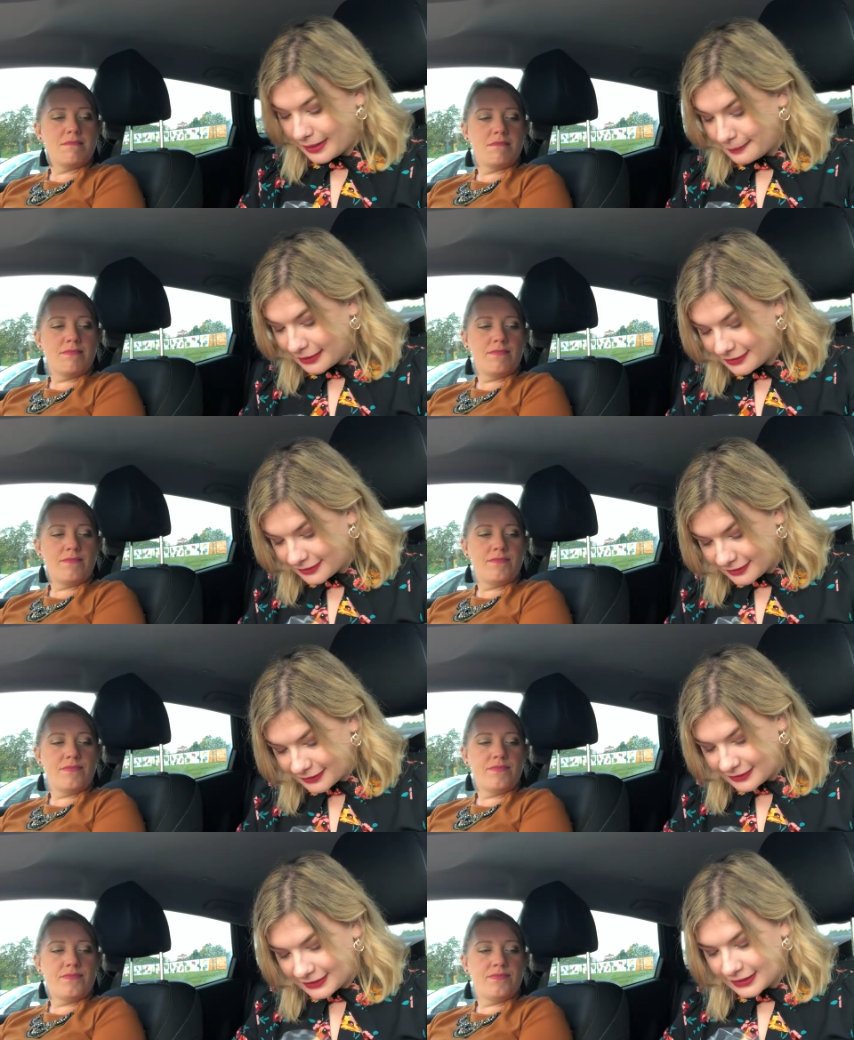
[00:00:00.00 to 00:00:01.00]
Speaker 1: them, that's
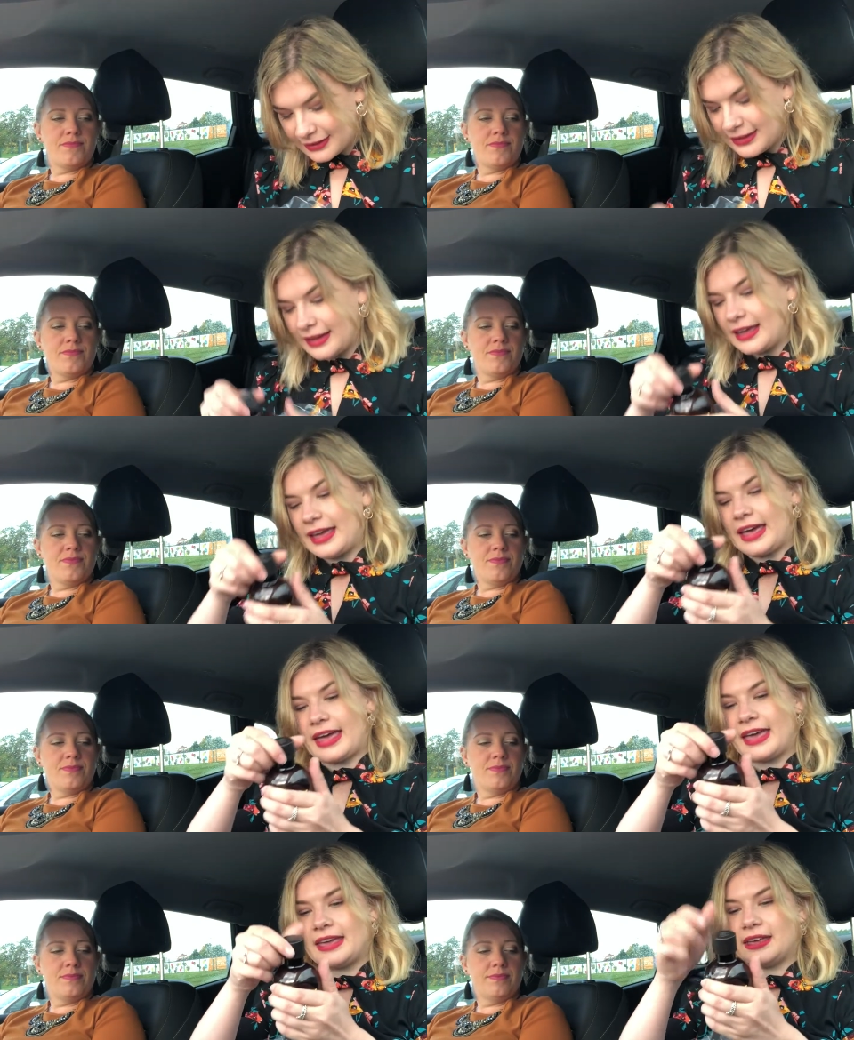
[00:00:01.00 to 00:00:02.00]
exciting.
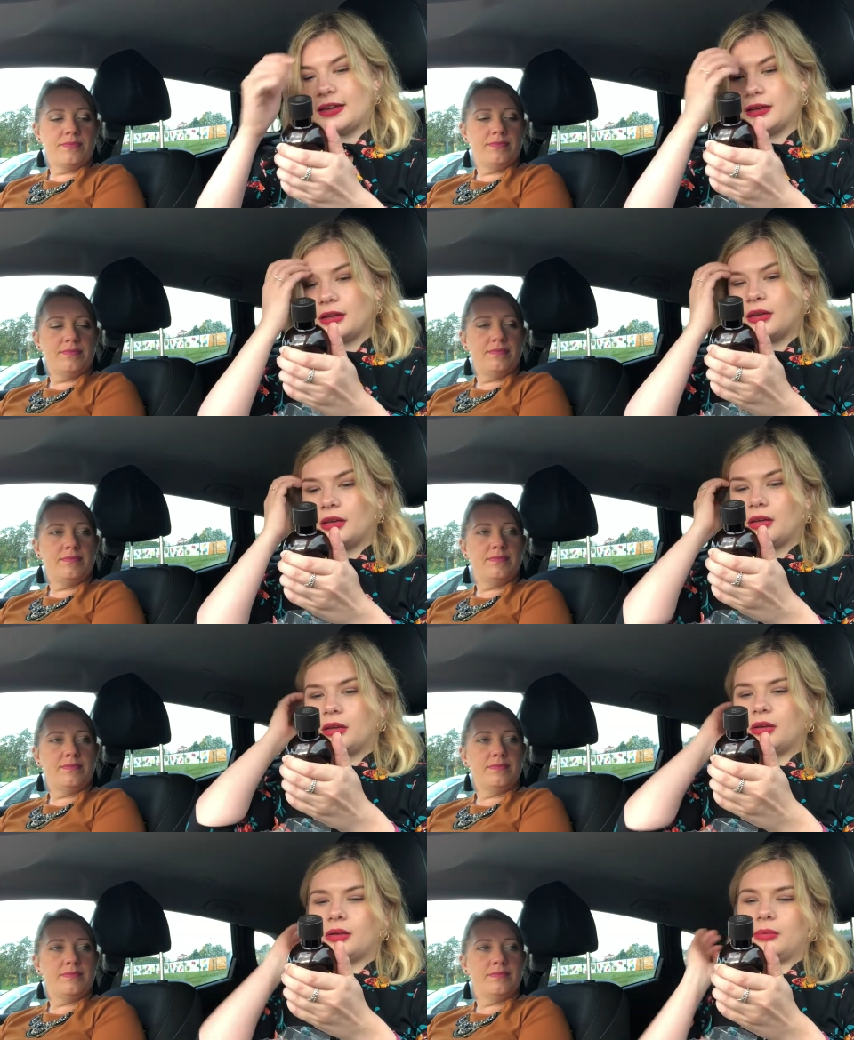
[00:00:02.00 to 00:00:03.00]
A,
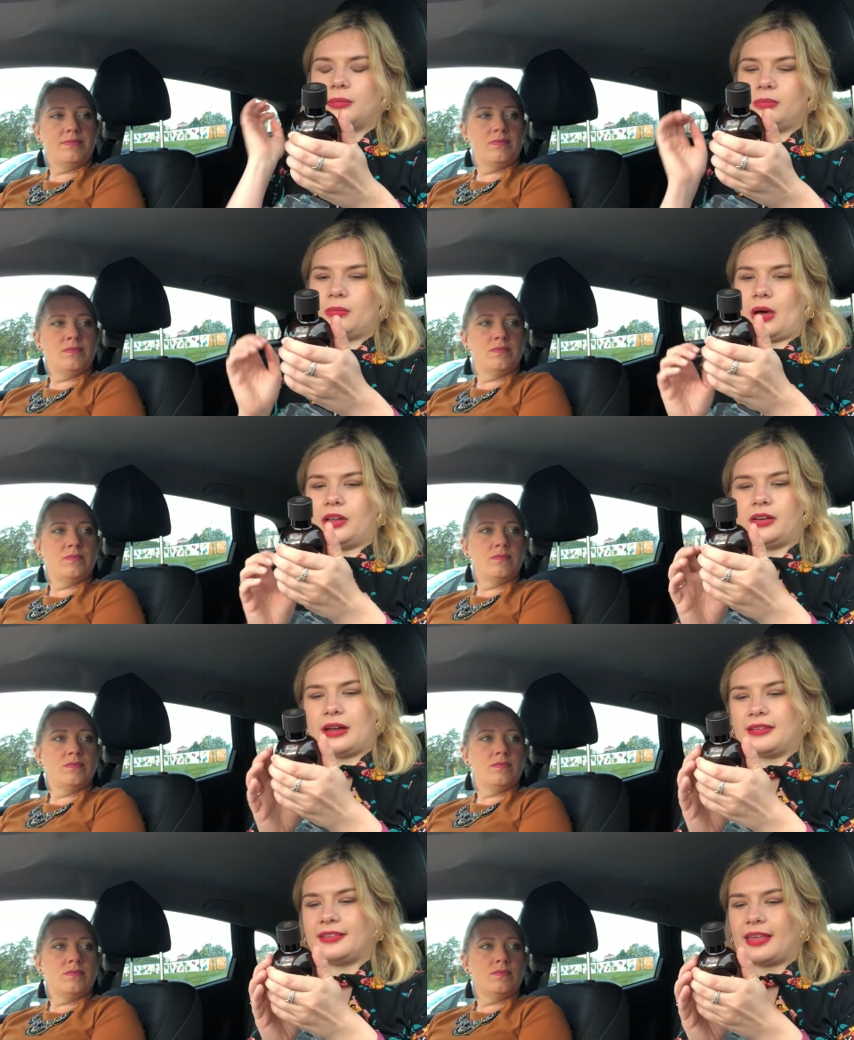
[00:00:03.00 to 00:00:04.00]
I don't
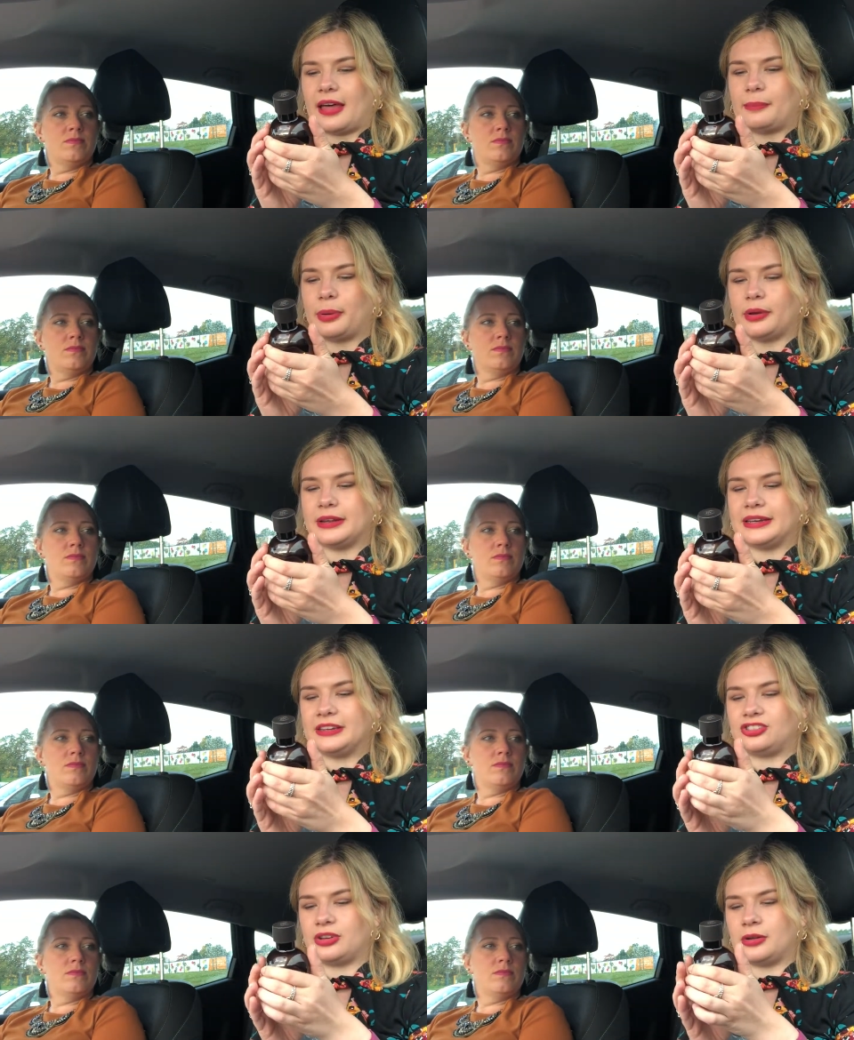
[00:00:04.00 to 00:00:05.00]
know how to say that,
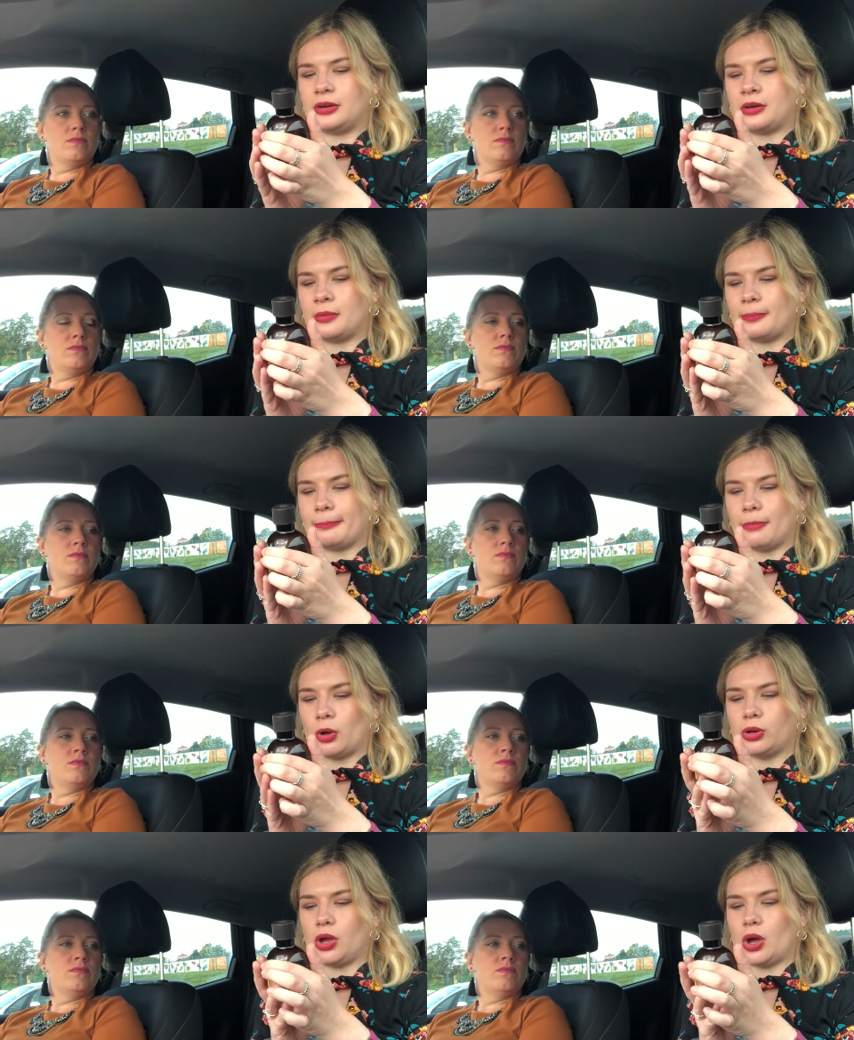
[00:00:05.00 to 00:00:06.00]
Polynesian
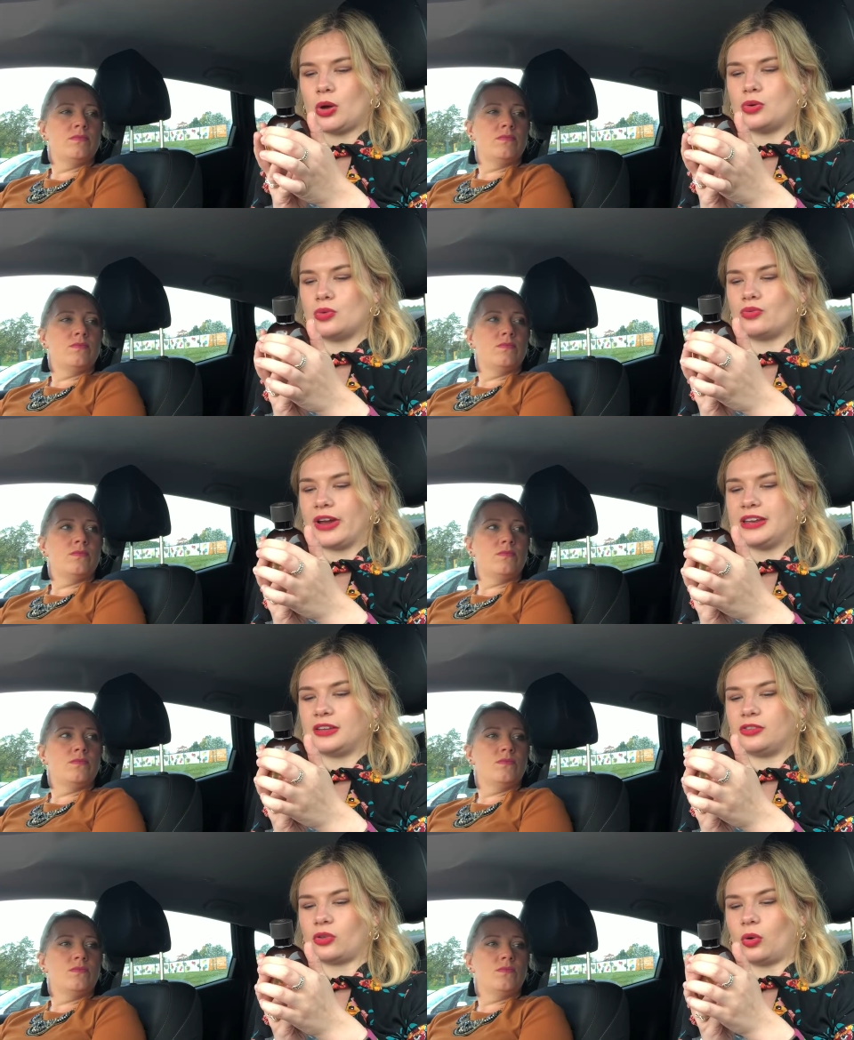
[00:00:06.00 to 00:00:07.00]
Manoi
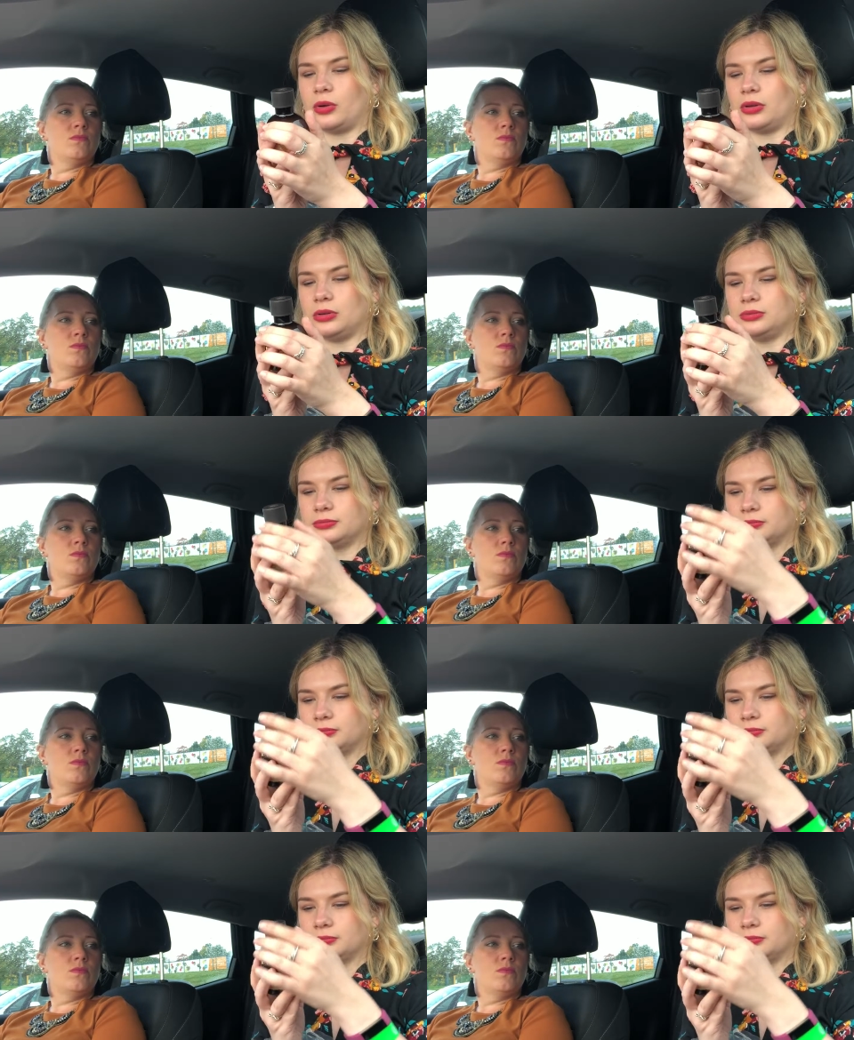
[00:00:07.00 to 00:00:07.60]
Radiance Oil.